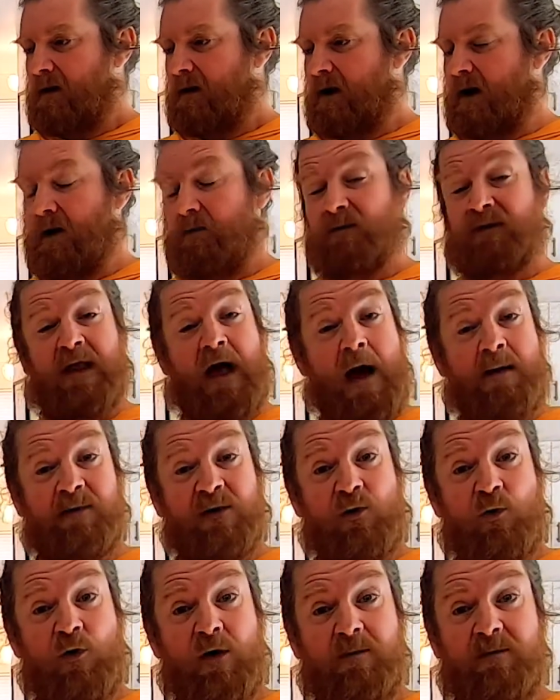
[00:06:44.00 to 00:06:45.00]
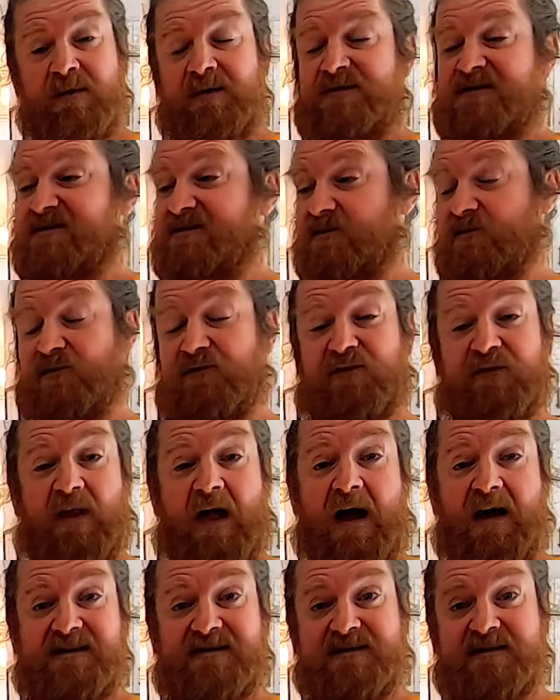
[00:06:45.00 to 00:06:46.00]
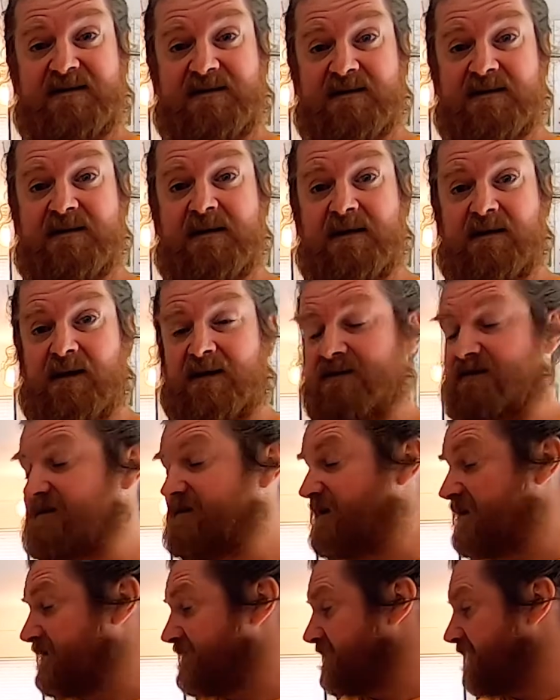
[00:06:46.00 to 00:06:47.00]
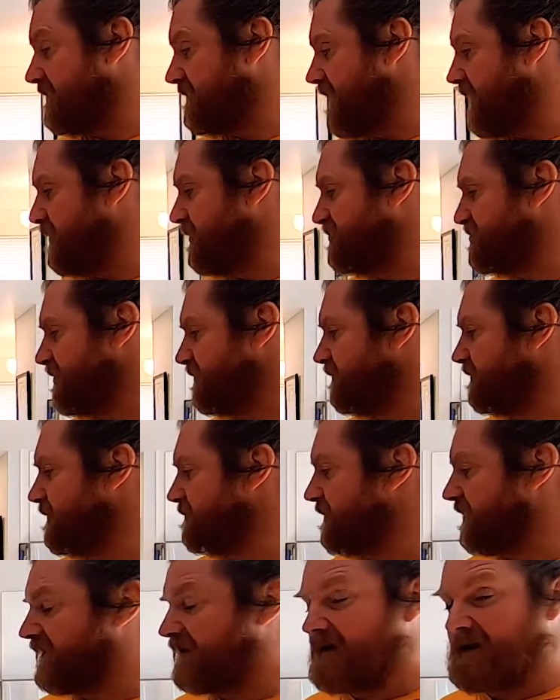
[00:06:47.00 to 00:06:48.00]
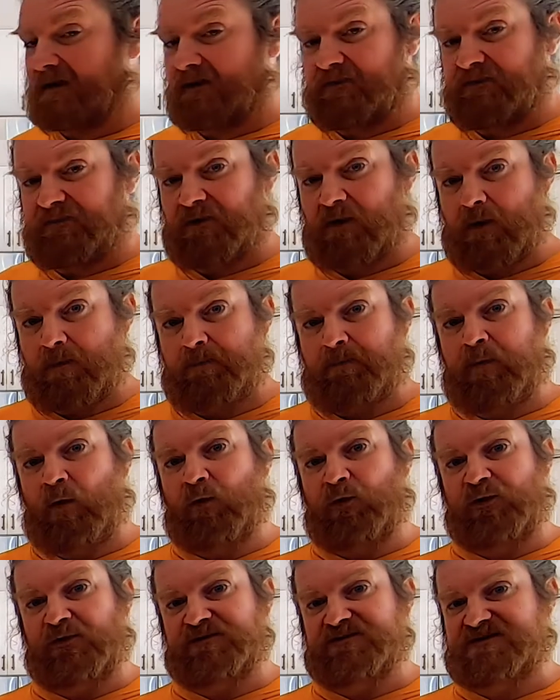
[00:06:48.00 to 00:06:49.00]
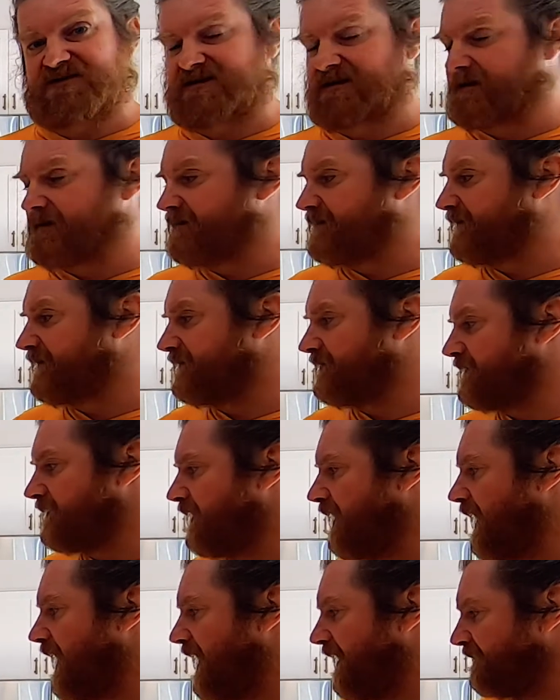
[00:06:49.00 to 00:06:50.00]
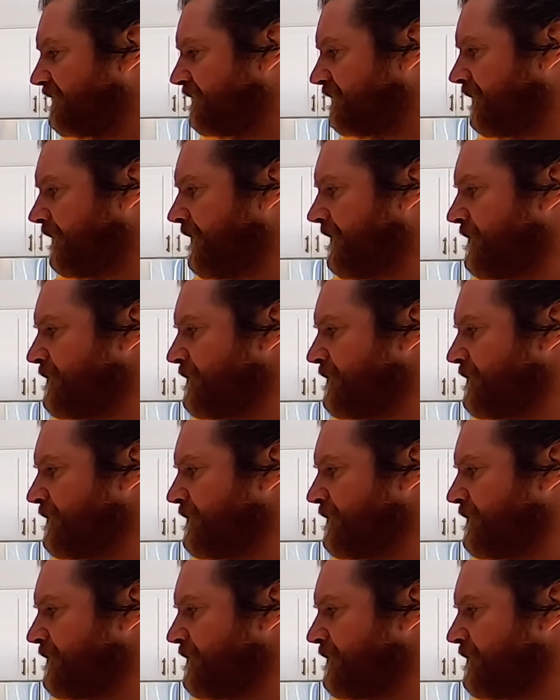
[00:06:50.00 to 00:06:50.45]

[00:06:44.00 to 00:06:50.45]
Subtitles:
equipment, so flasks and things like that are generally made out of borosilicate glass.